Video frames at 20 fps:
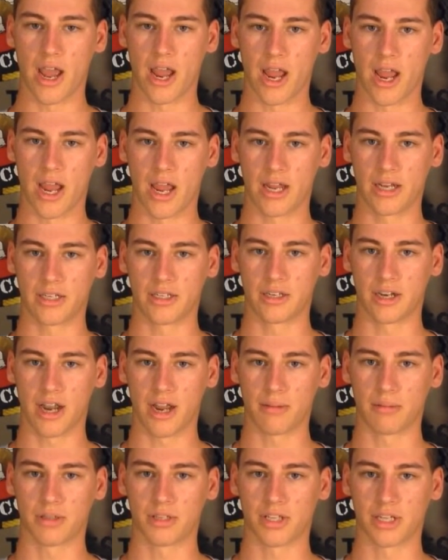and you're
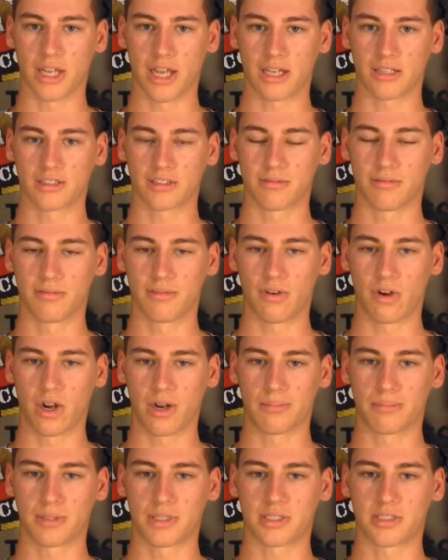able to get some
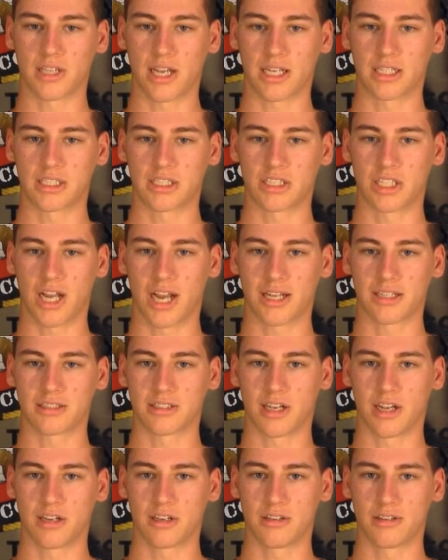very precise
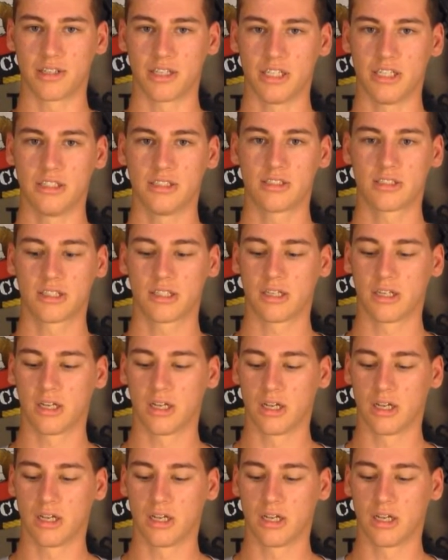shots out of these.